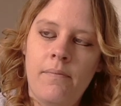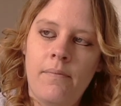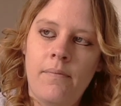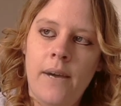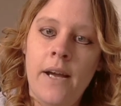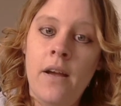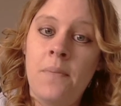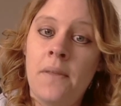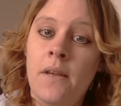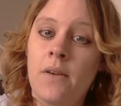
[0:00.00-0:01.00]
I hope
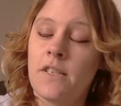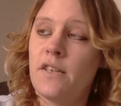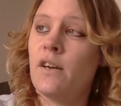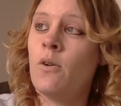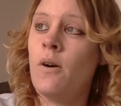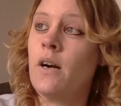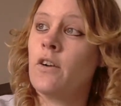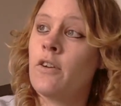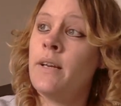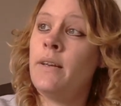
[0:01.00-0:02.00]
that there is an
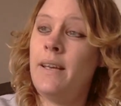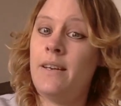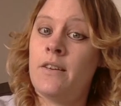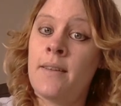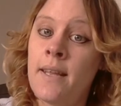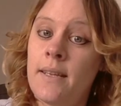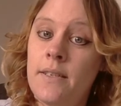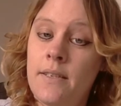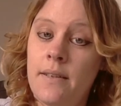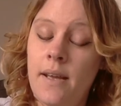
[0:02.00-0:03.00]
inquiry into
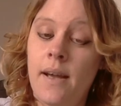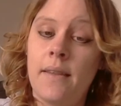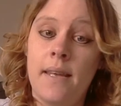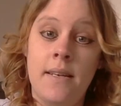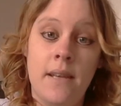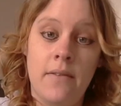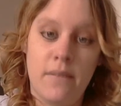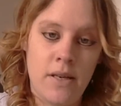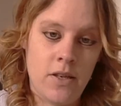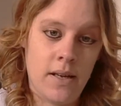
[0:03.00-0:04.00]
this. There definitely,